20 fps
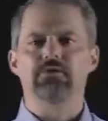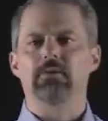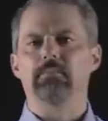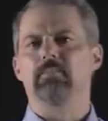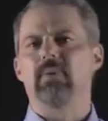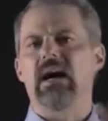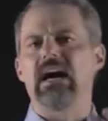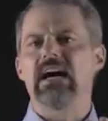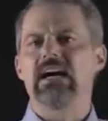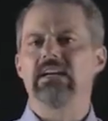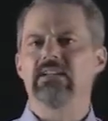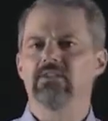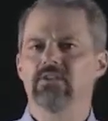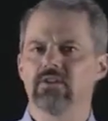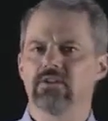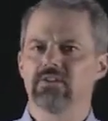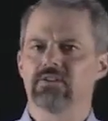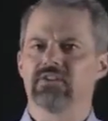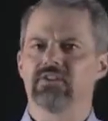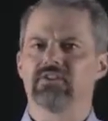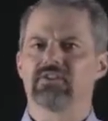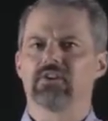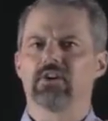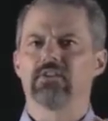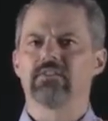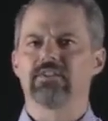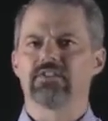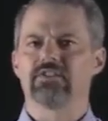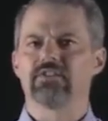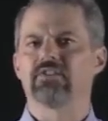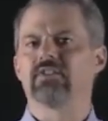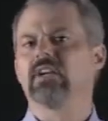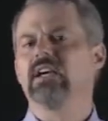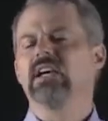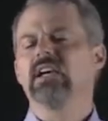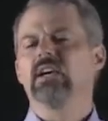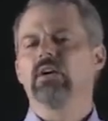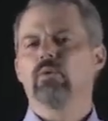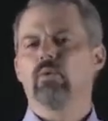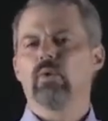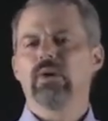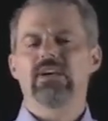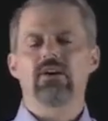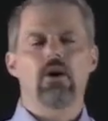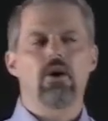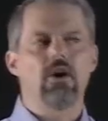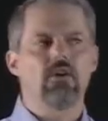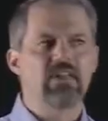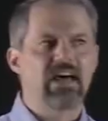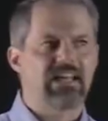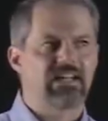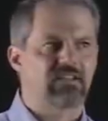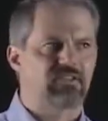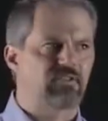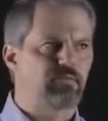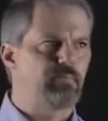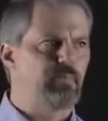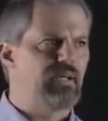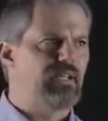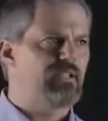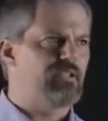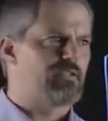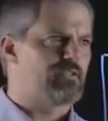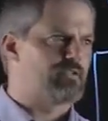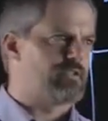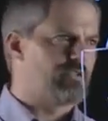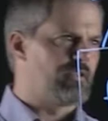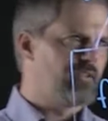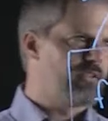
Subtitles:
are buying goods and services, we call that expenditure.